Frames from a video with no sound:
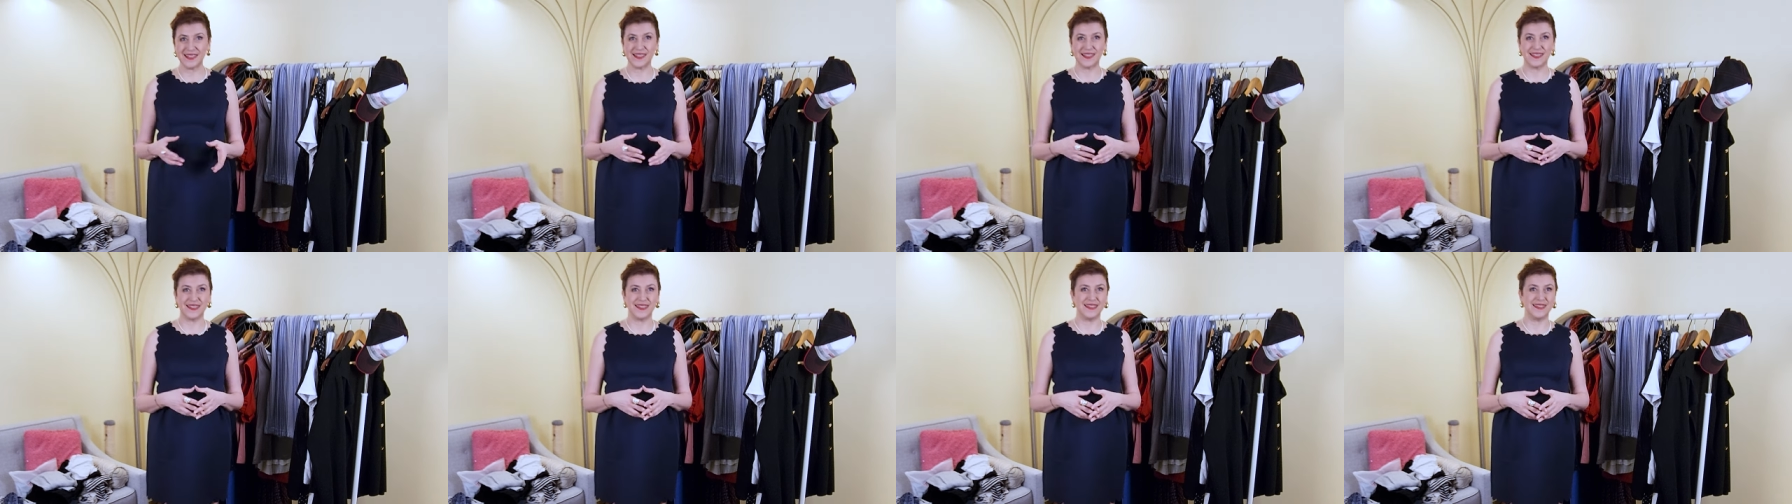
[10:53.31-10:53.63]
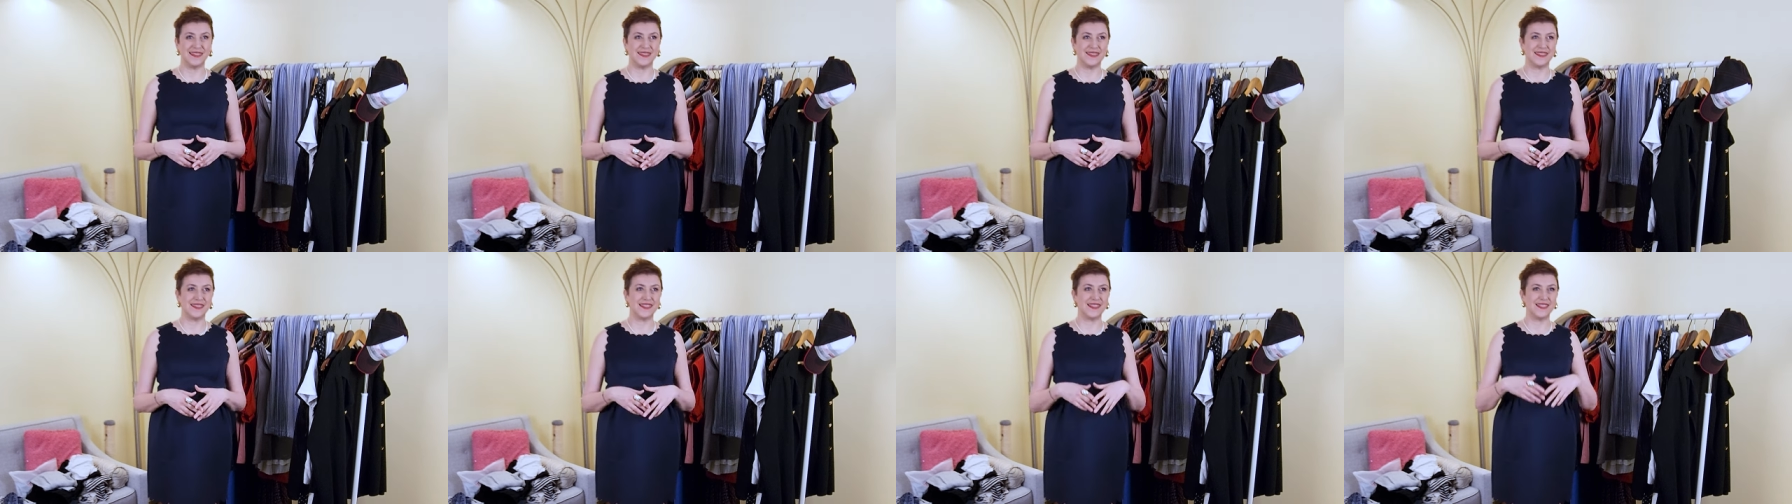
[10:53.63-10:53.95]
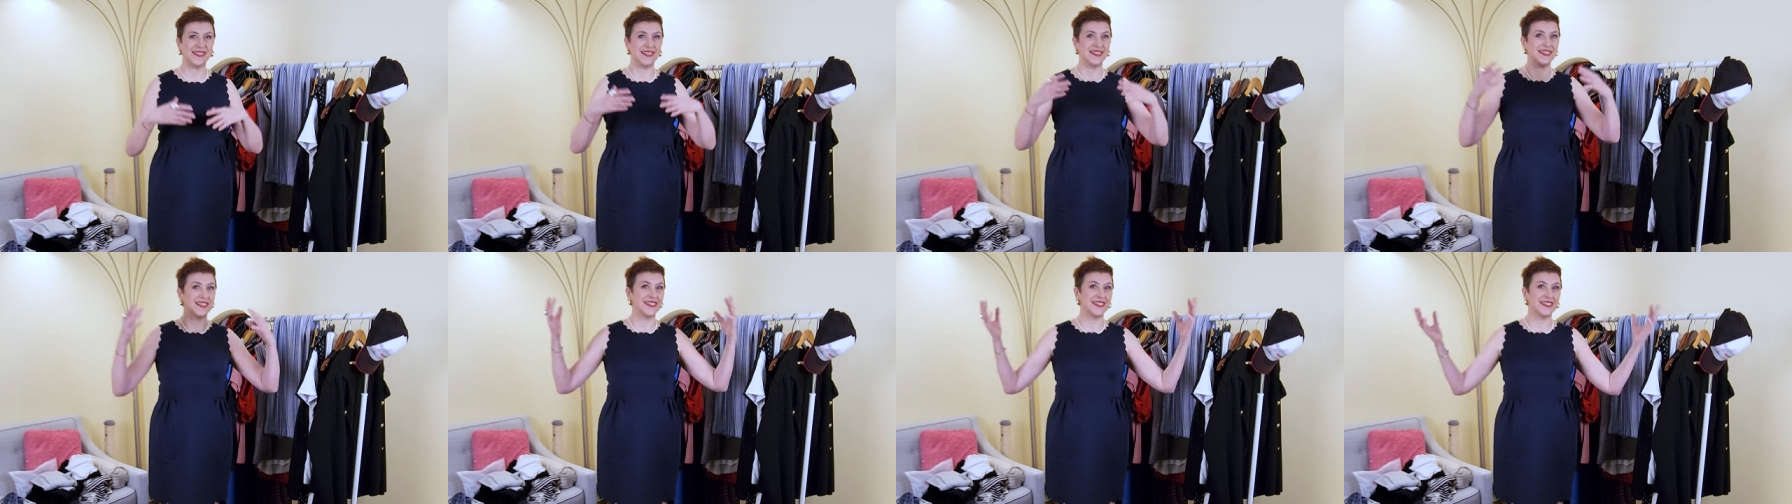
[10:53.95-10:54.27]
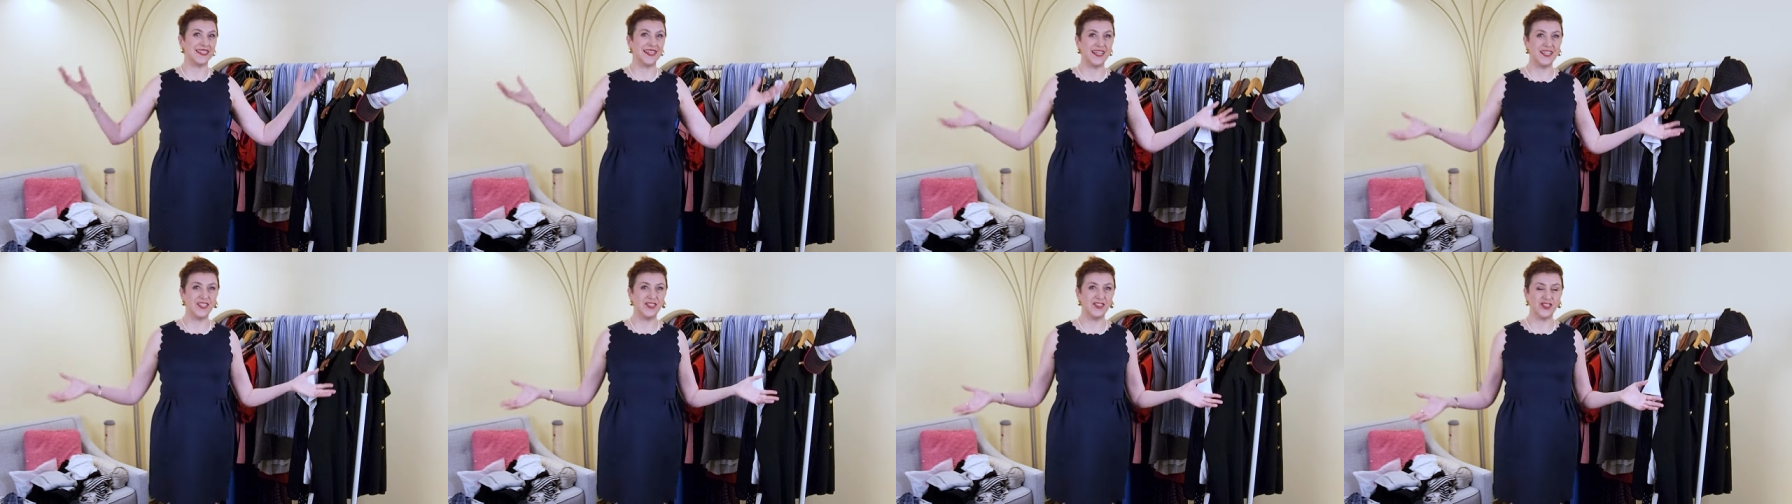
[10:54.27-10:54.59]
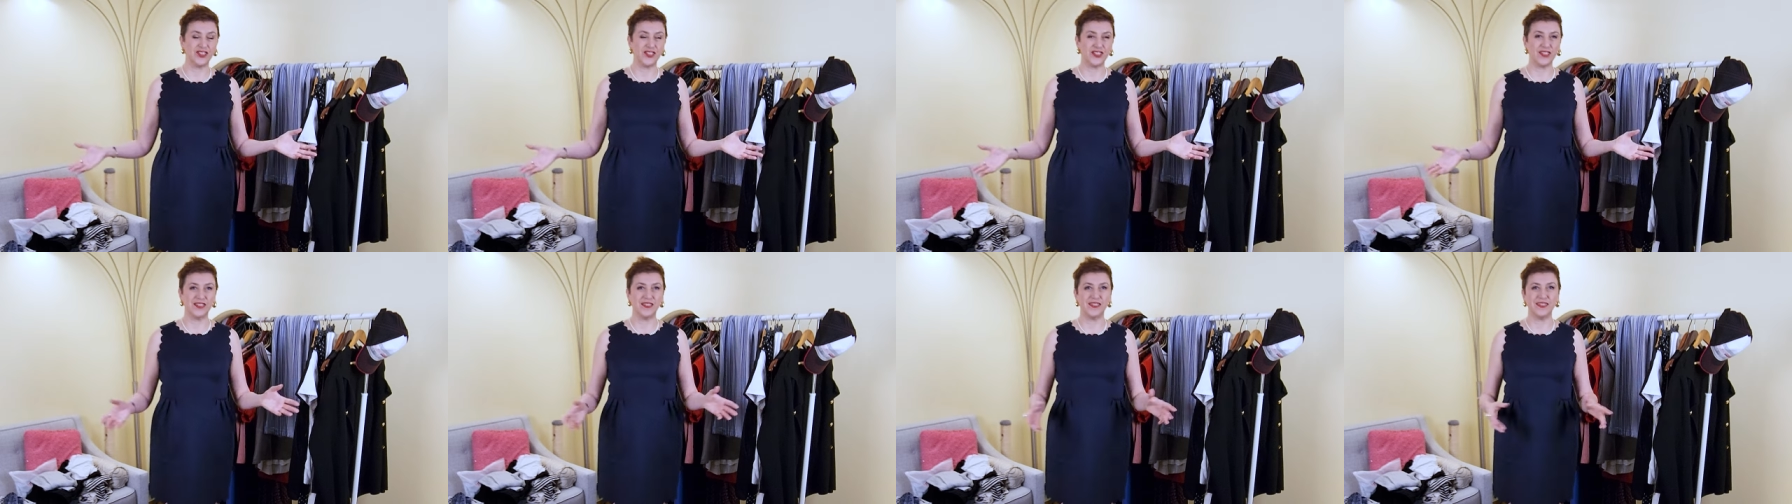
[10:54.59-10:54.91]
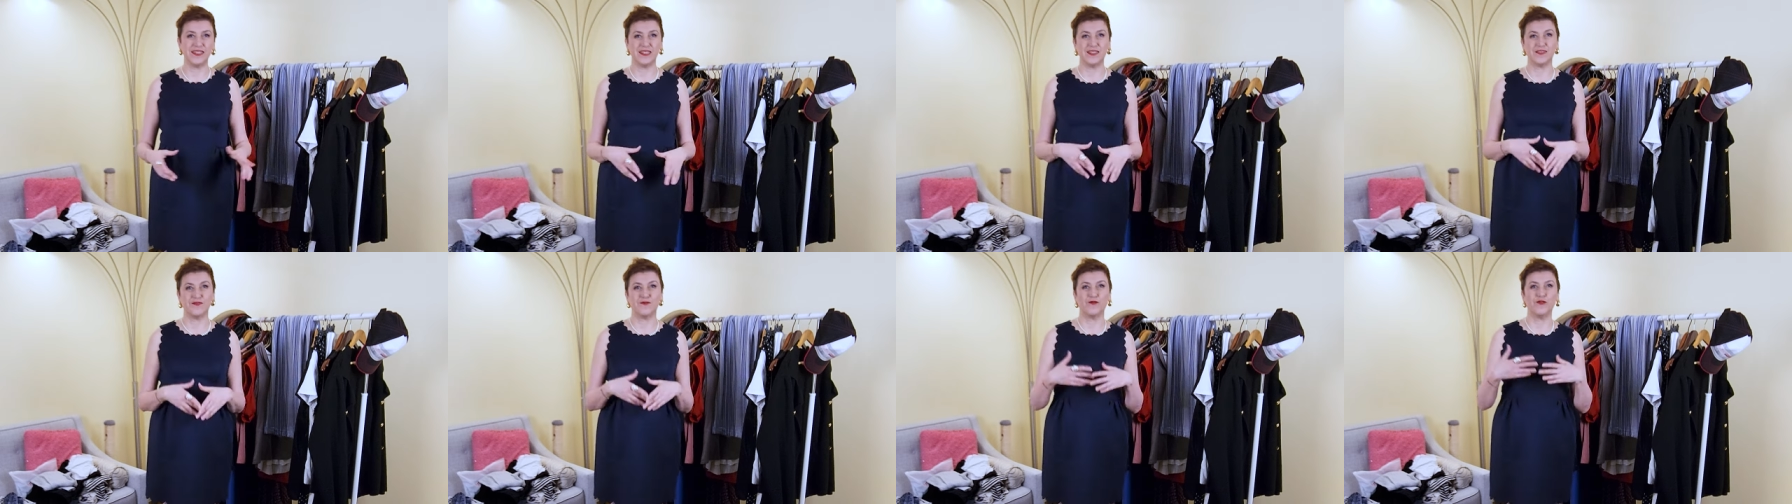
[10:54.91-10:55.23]
and seeing nature
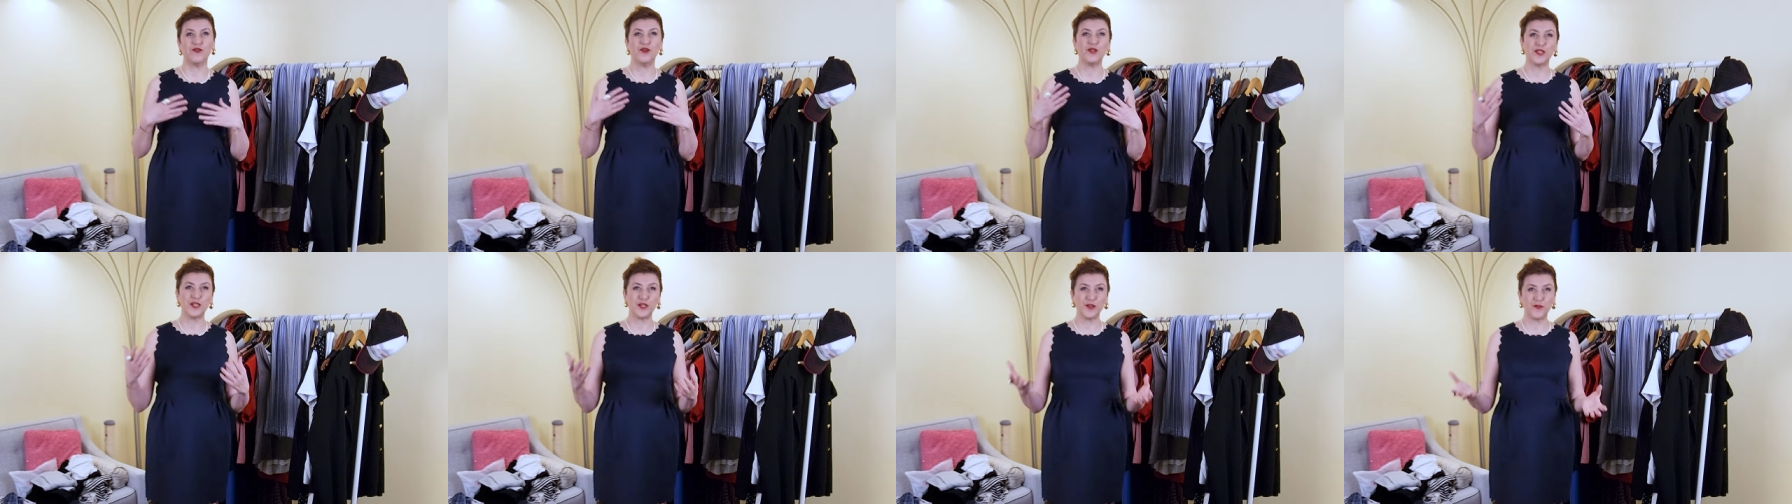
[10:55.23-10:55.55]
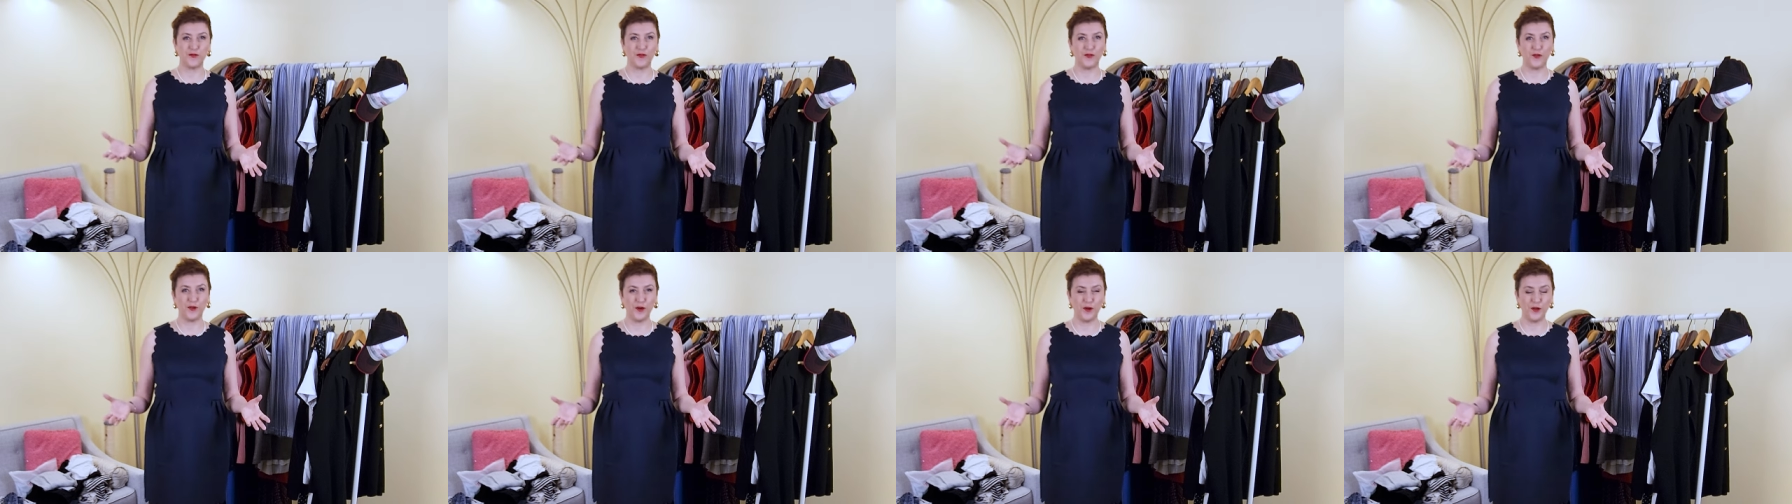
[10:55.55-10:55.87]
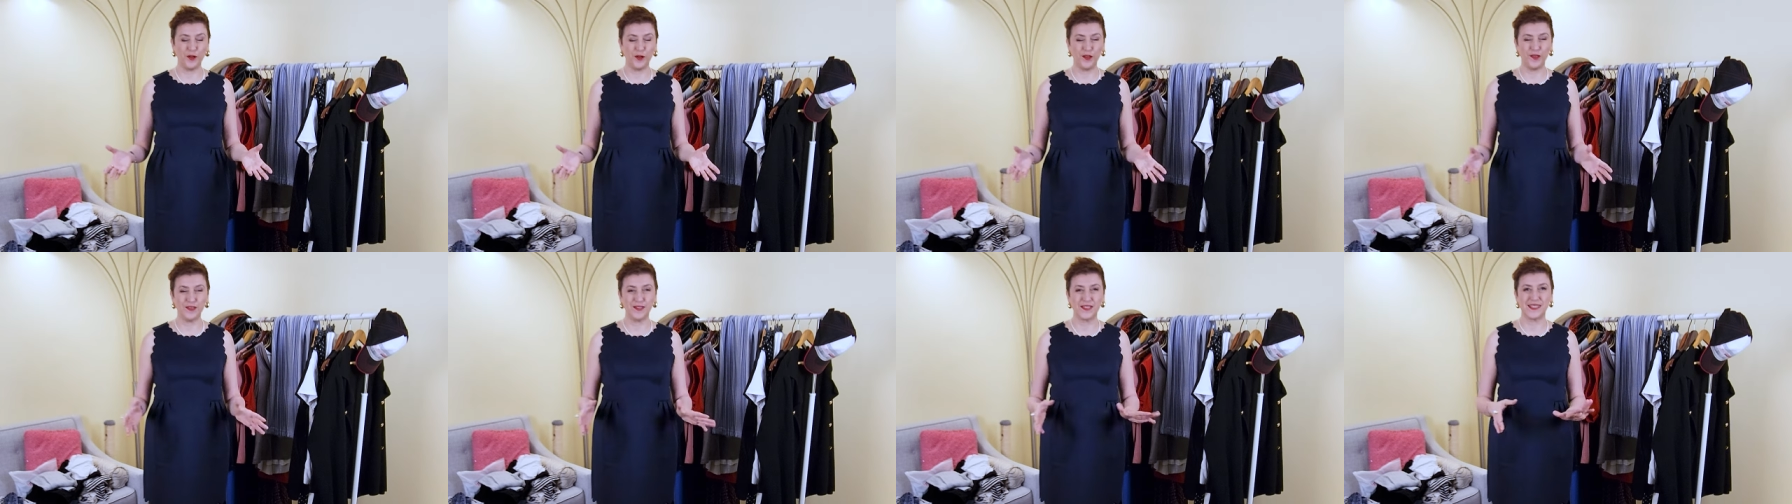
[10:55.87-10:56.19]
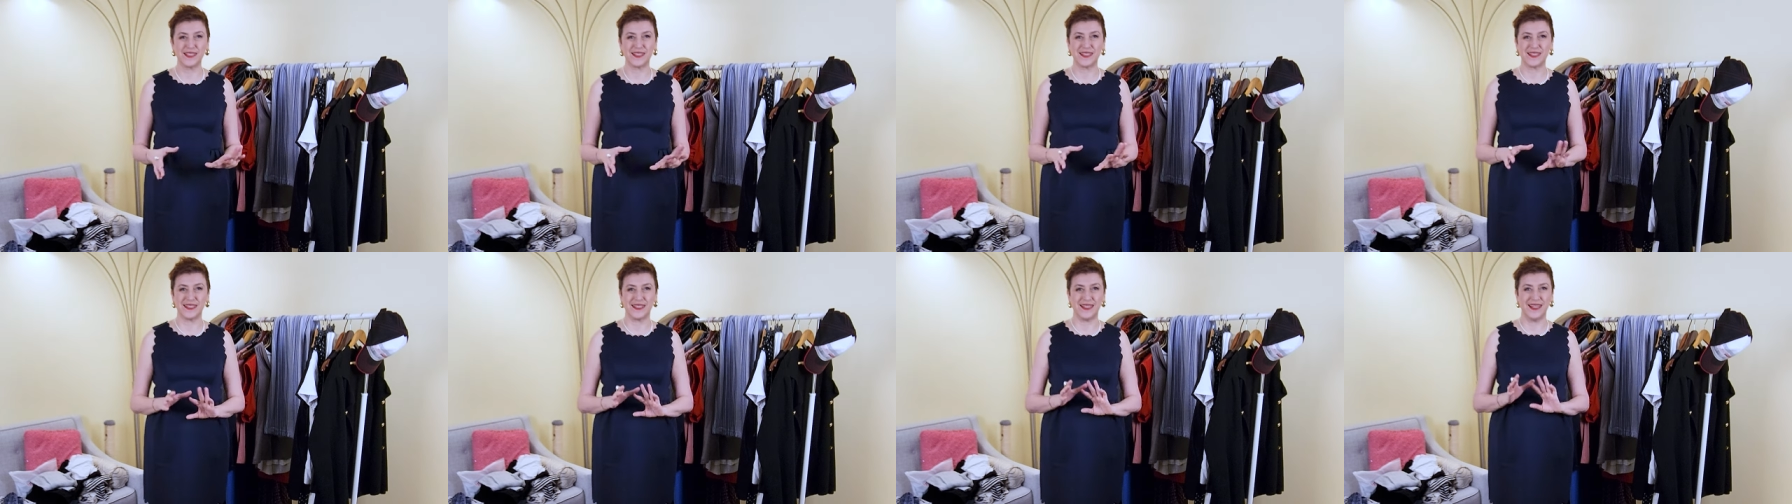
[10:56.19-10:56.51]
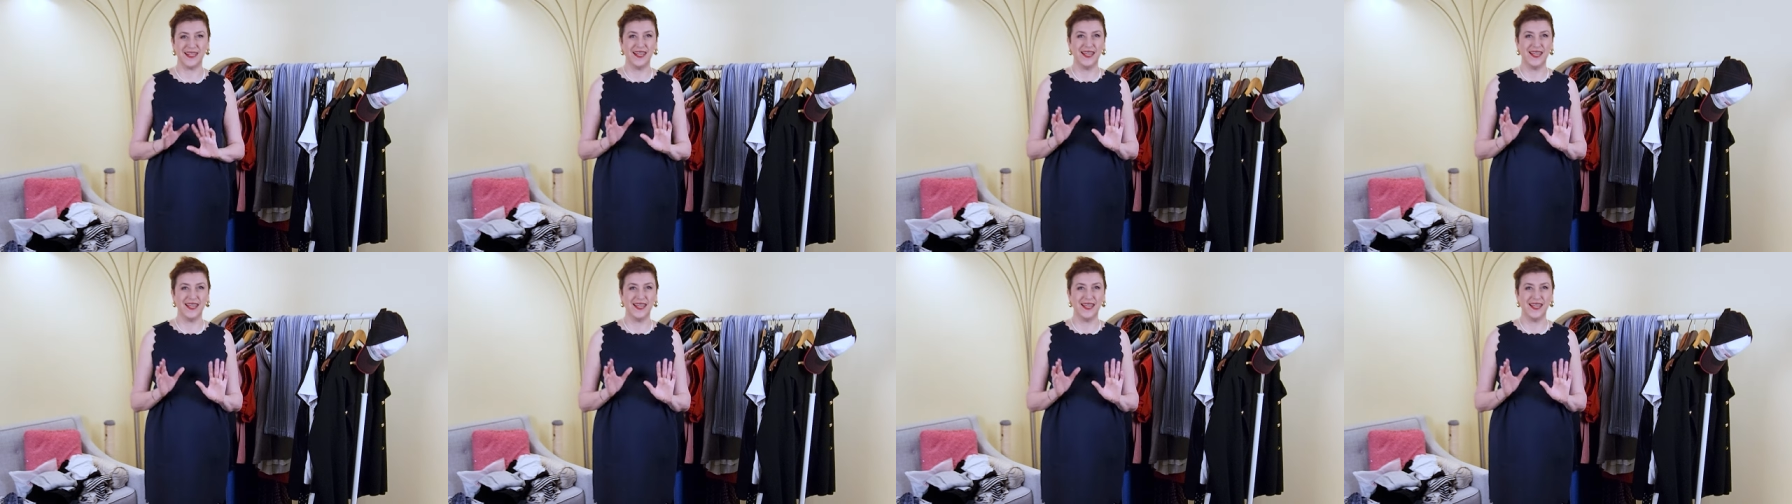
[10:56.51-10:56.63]
and waterfalls